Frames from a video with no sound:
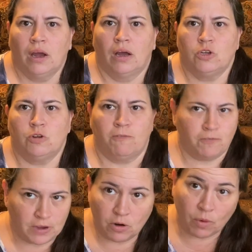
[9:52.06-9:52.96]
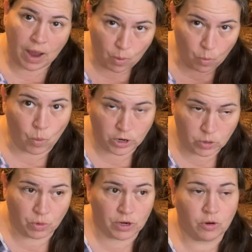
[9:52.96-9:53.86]
to figure out what you
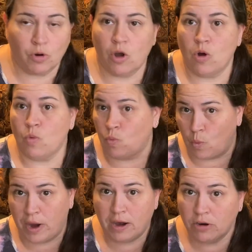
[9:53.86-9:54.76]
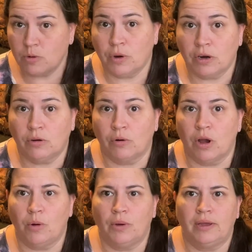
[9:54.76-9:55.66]
want to grow, where you want to
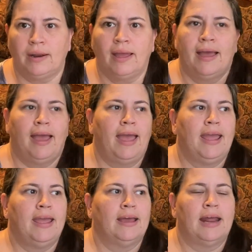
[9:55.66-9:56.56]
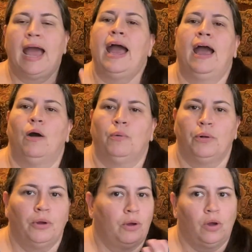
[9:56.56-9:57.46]
grow it, and how.
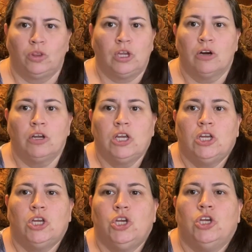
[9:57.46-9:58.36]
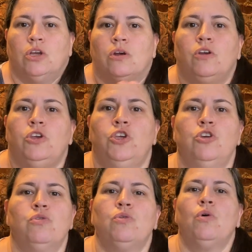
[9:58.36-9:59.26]
There,
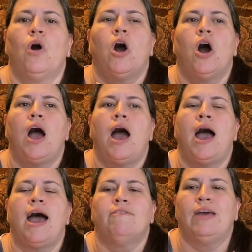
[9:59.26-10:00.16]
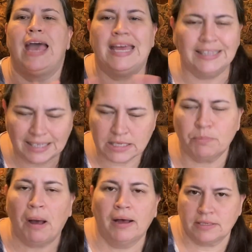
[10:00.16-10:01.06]
you have endless
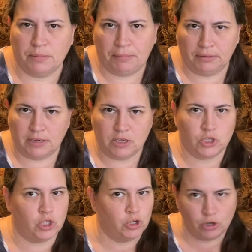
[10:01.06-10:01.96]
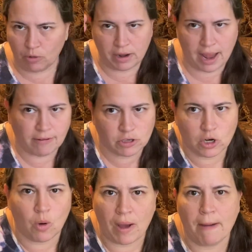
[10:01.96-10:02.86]
possibilities. You don't have to
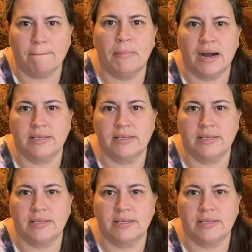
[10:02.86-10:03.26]
go out and buy